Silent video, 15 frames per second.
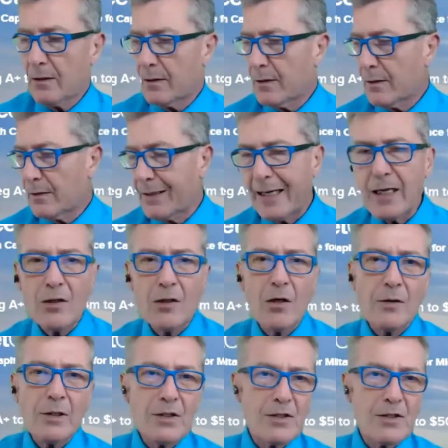they can
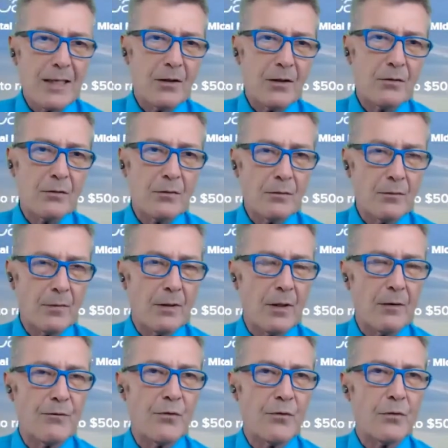only sell
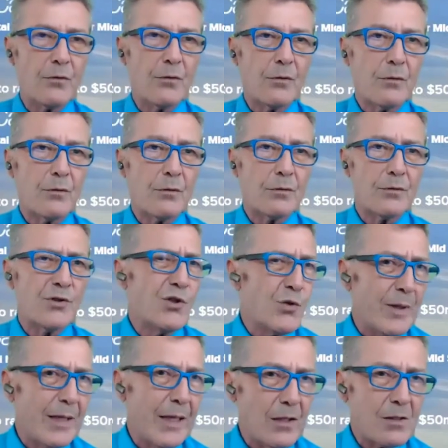for 2
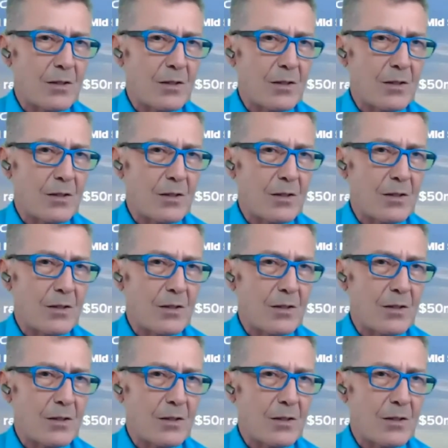weeks